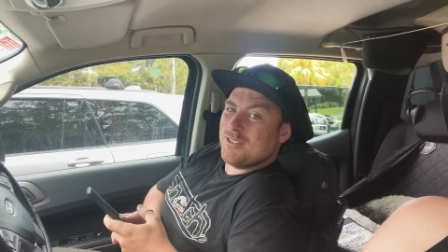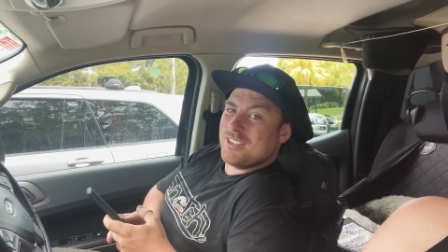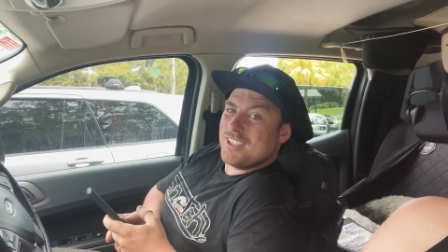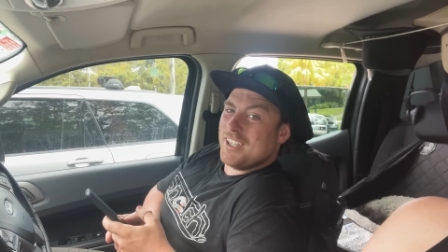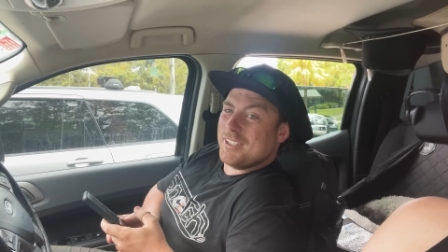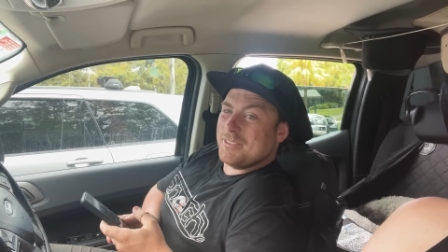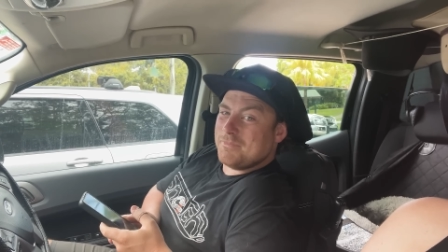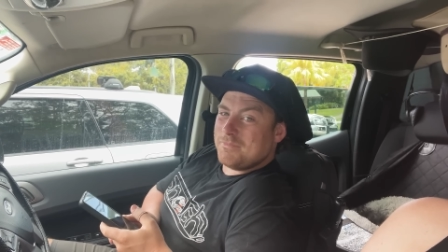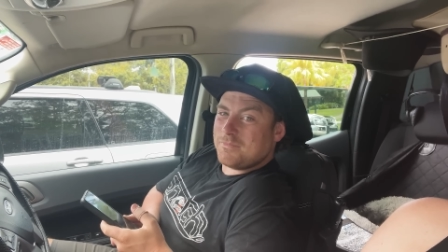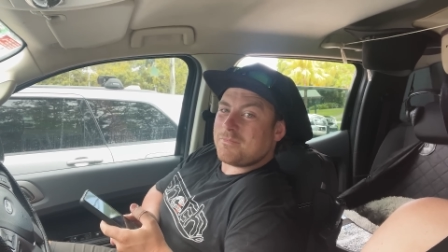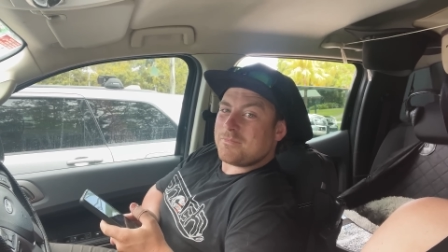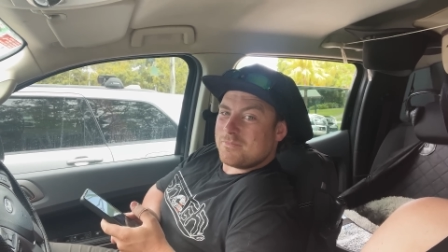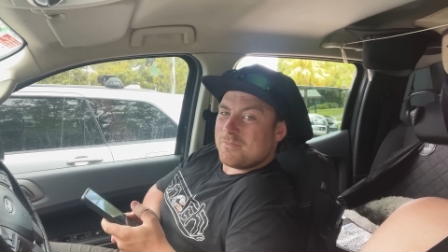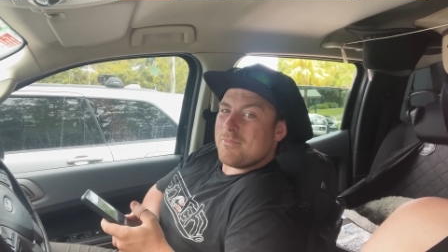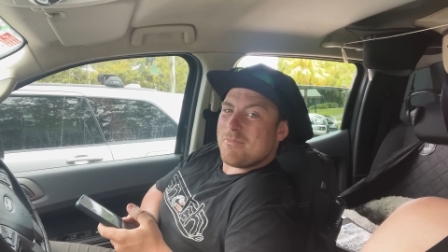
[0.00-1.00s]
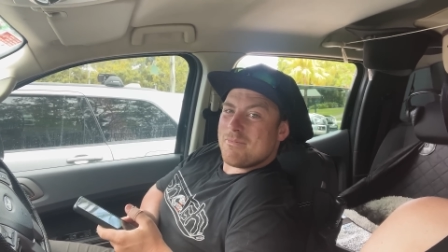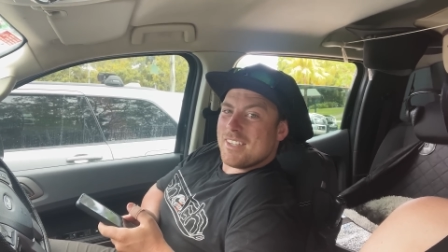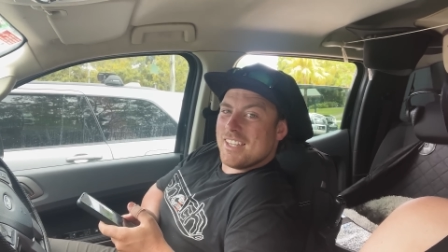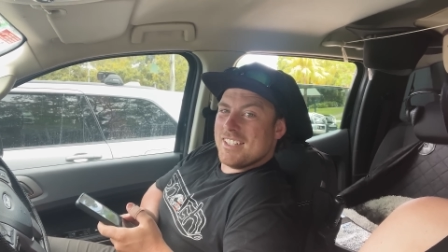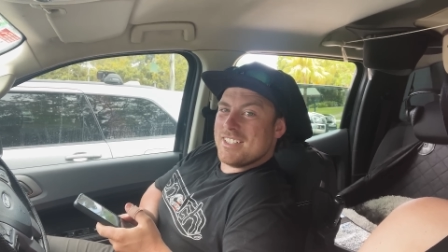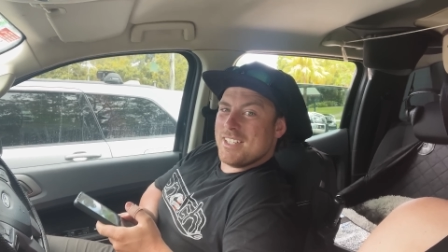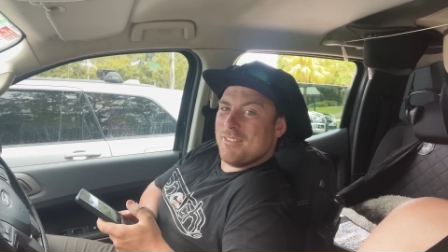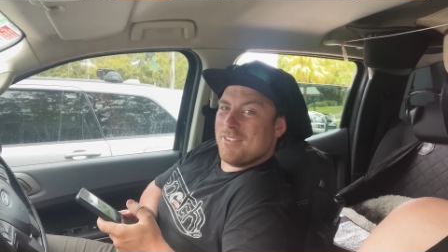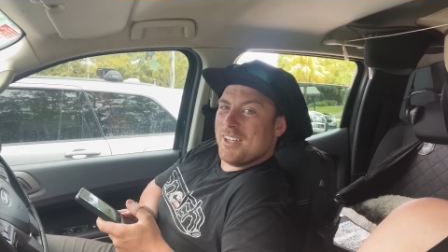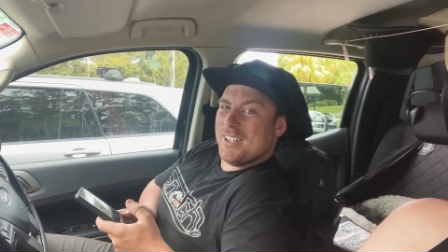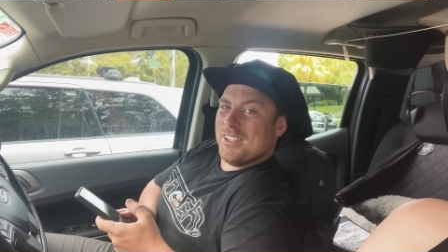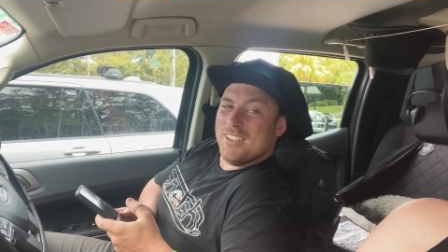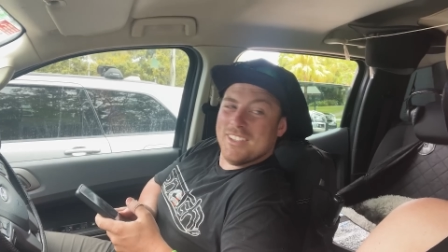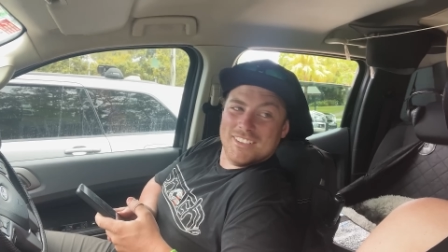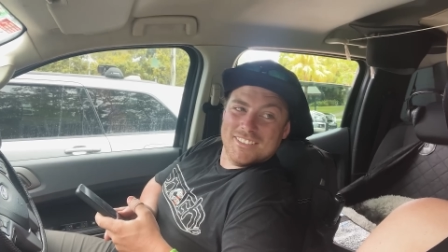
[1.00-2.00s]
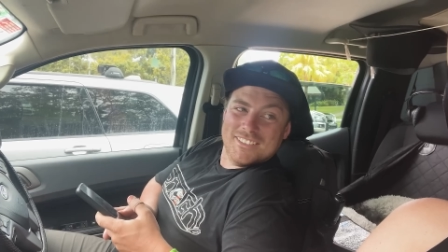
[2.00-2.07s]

so see if I can do it.